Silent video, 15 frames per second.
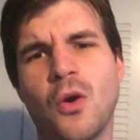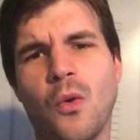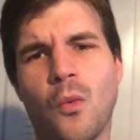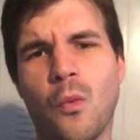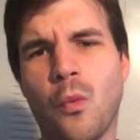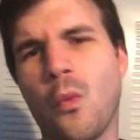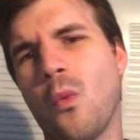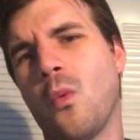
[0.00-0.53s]

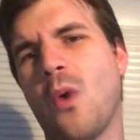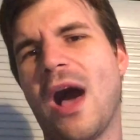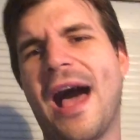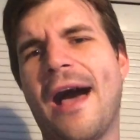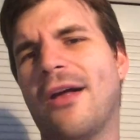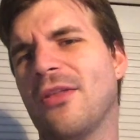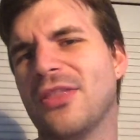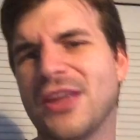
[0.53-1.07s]

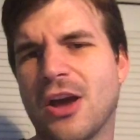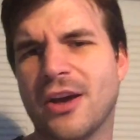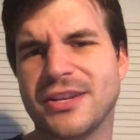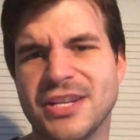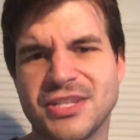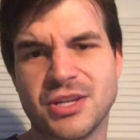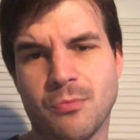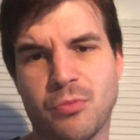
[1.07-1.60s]
while the
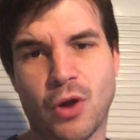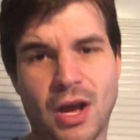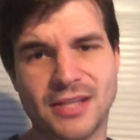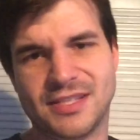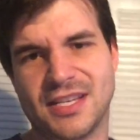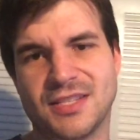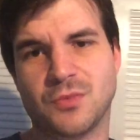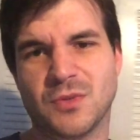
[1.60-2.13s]
audition
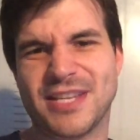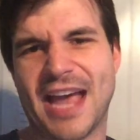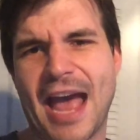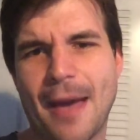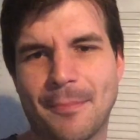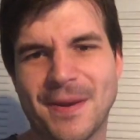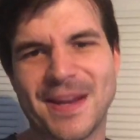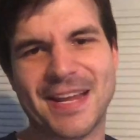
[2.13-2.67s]
process was
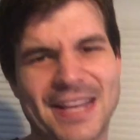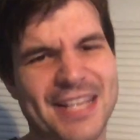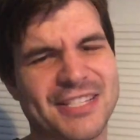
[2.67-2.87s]
happening.